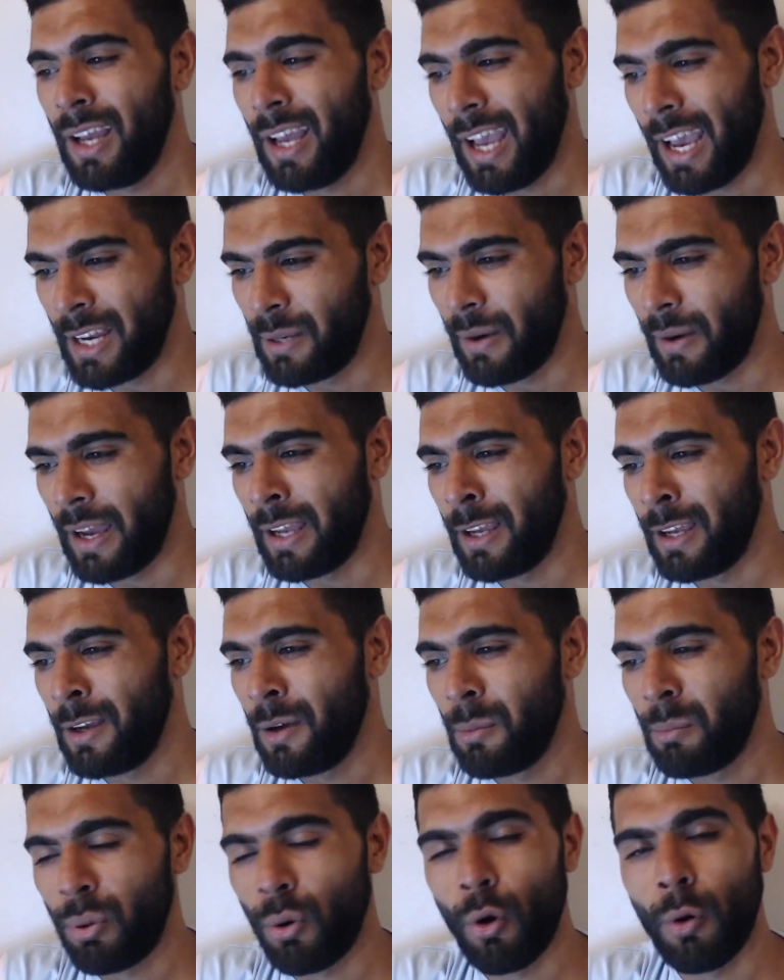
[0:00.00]
Anyway,
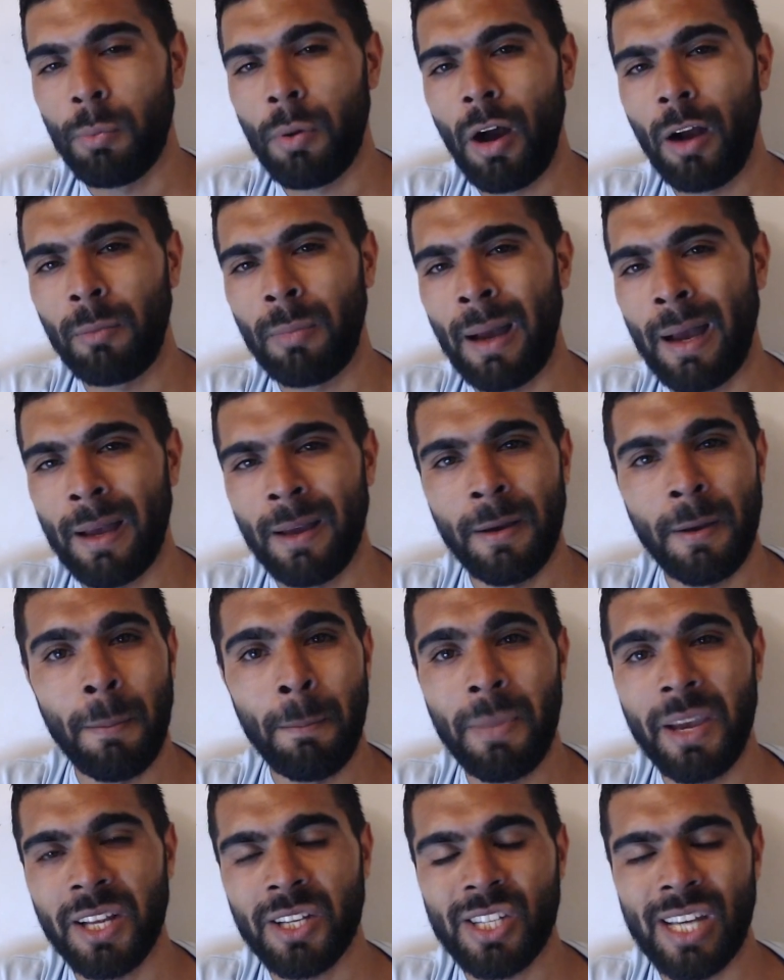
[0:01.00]
poor Pogba.
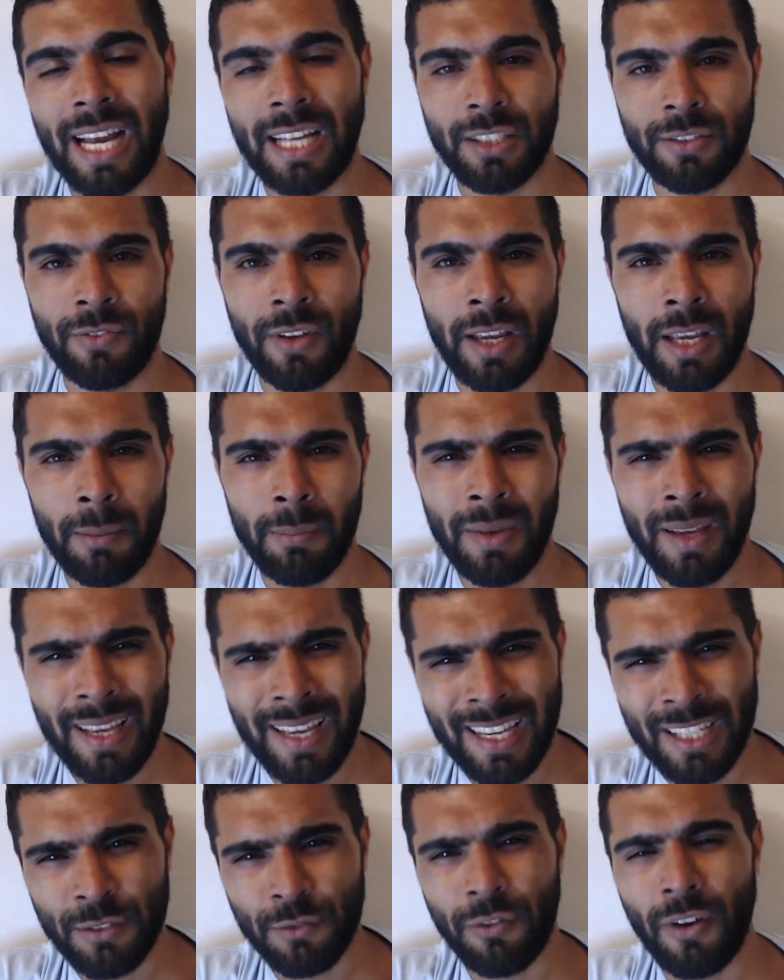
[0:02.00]
Big chance for him.
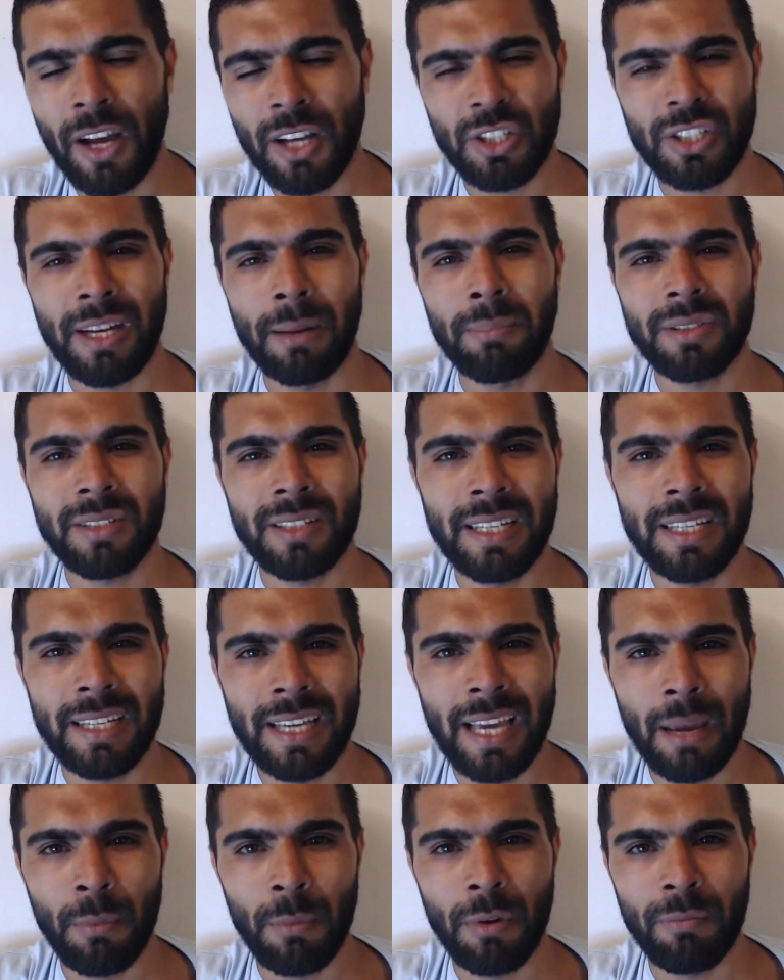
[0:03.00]
His first Champions League
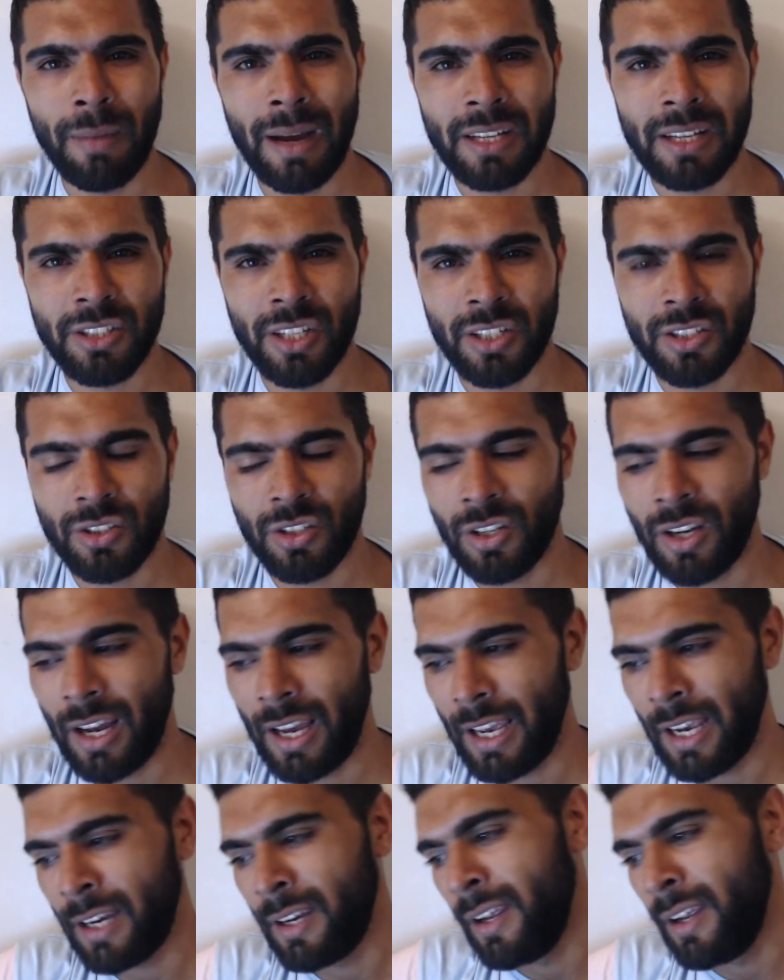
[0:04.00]
game with Manchester
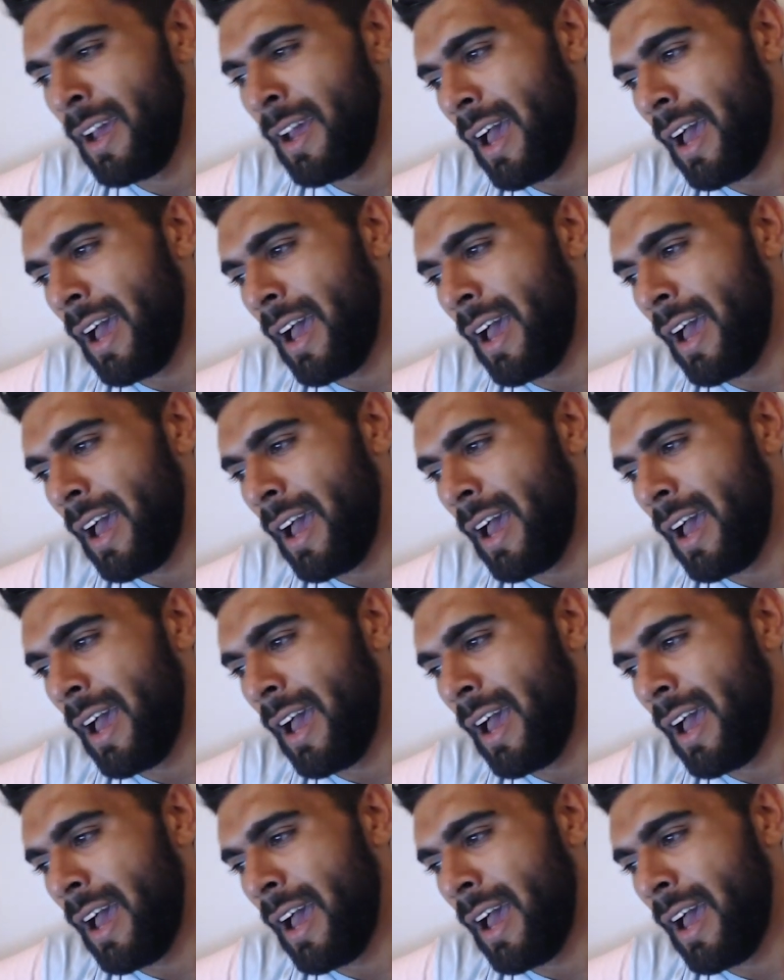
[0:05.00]
United.